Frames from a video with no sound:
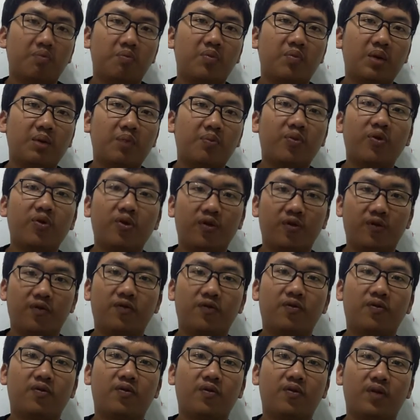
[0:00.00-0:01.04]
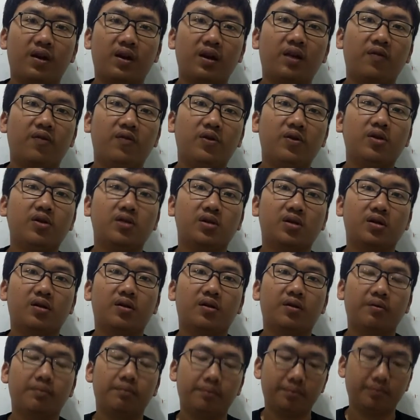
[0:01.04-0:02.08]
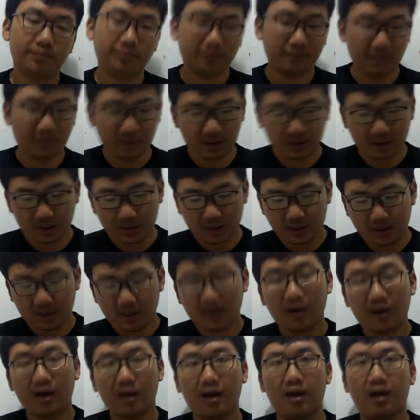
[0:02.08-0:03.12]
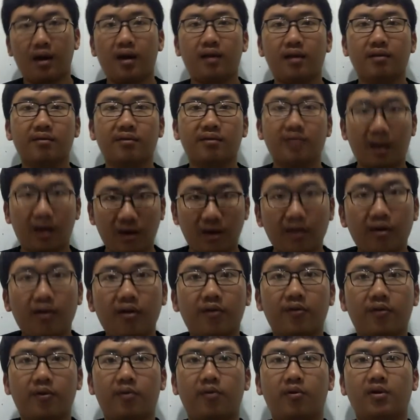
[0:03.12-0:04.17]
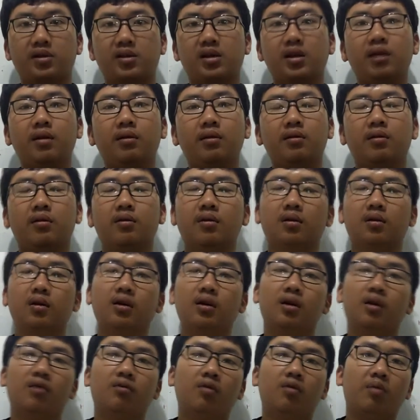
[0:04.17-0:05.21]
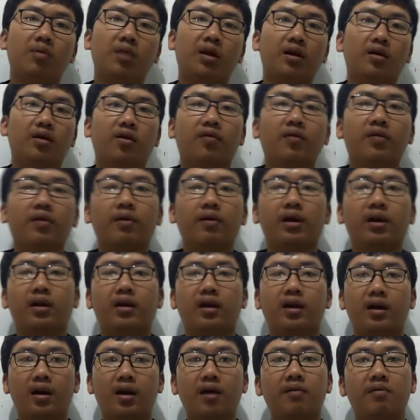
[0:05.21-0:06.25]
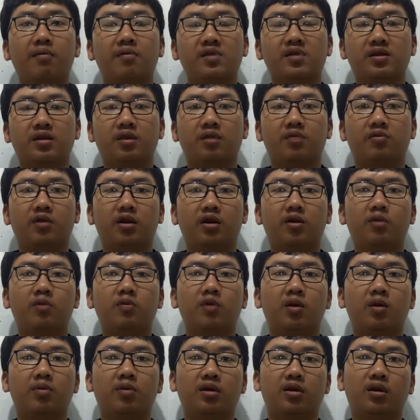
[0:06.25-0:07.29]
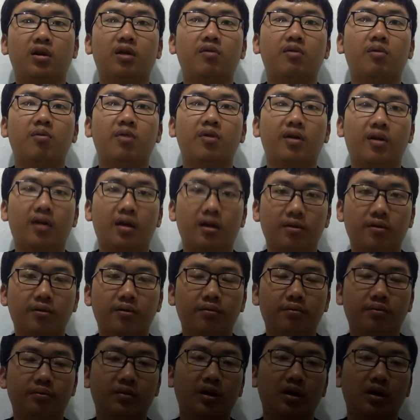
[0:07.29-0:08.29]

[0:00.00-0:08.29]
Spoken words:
improve in the future. And thank you all for watching. Wabillahi taufiq wal hidayah. Wassalamualaikum warahmatullahi wabarakatuh.